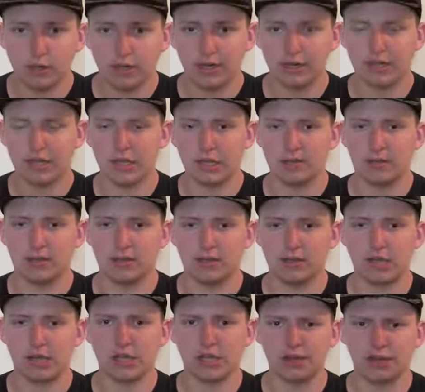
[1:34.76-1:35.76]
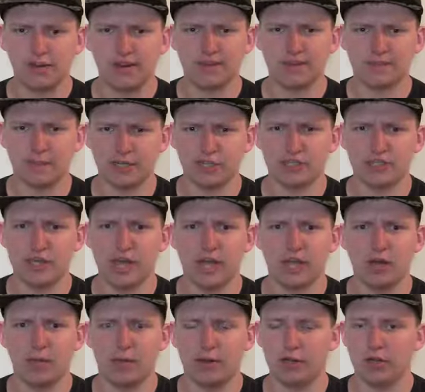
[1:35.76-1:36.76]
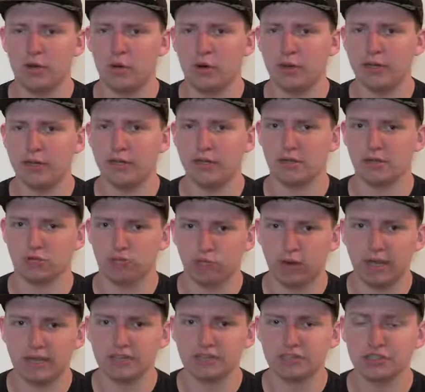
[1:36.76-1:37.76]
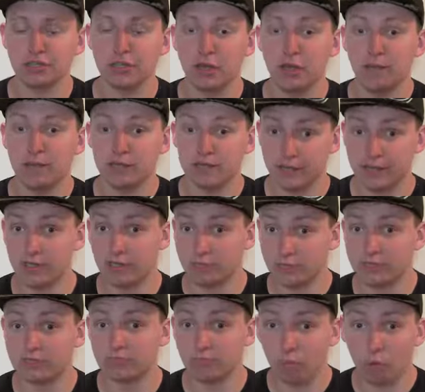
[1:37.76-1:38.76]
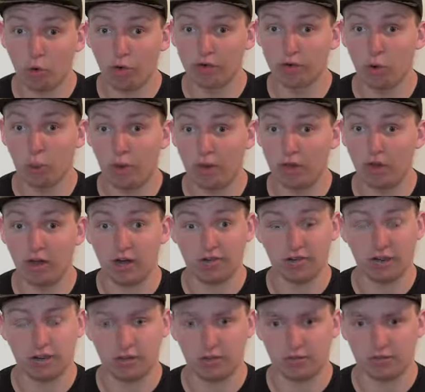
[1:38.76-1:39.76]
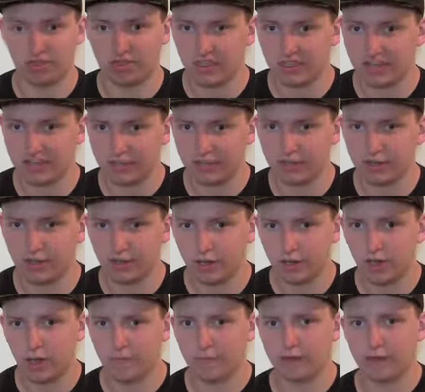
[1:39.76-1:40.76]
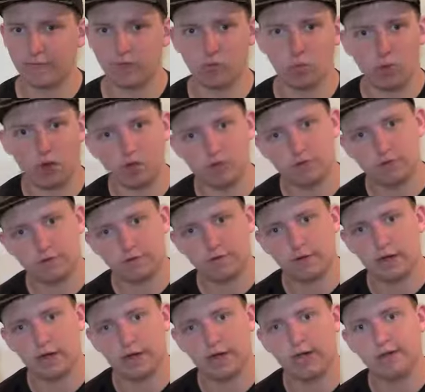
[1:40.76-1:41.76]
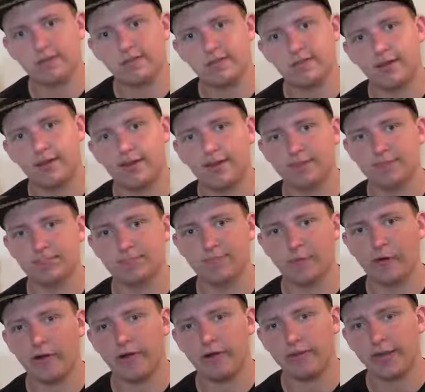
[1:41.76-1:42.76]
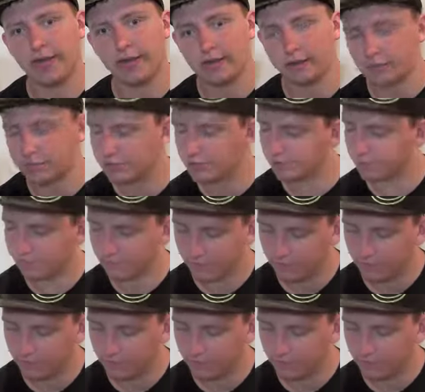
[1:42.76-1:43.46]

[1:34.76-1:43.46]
is a bit shallow, but you know what? It's a race, but then there is more going on than you think, but you have to watch and find out, because I'm not gonna spoil that.